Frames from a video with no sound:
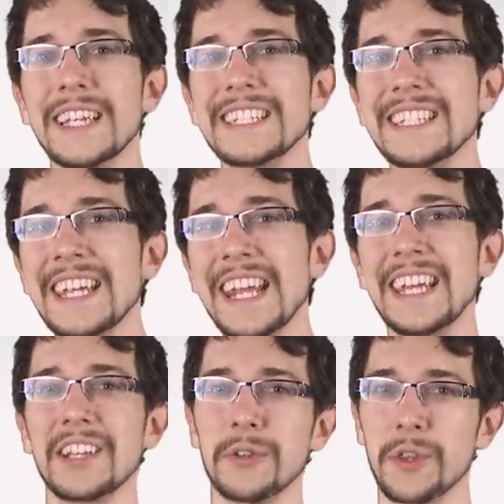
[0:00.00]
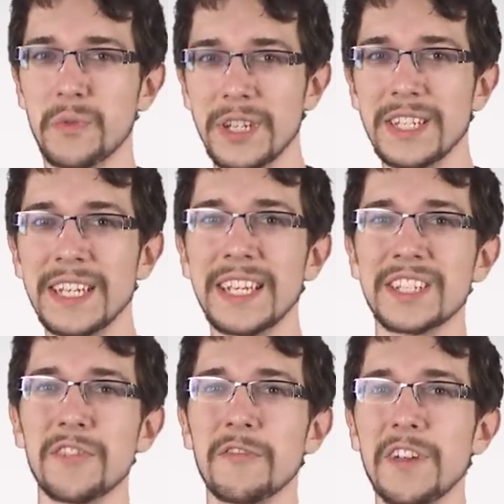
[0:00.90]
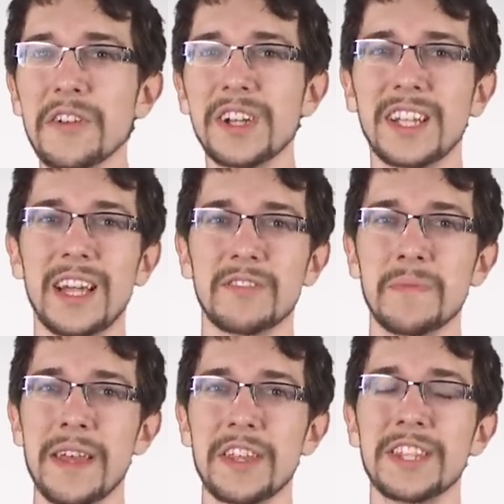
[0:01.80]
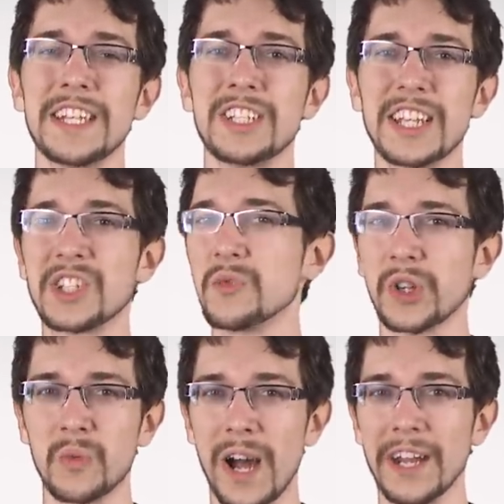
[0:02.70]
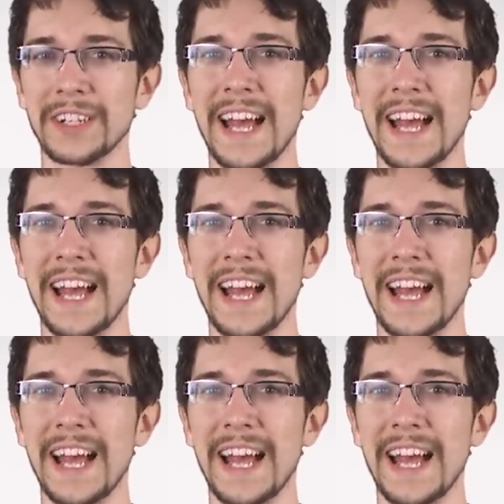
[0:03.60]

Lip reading: Lenticular 3D is a very clever method that doesn't require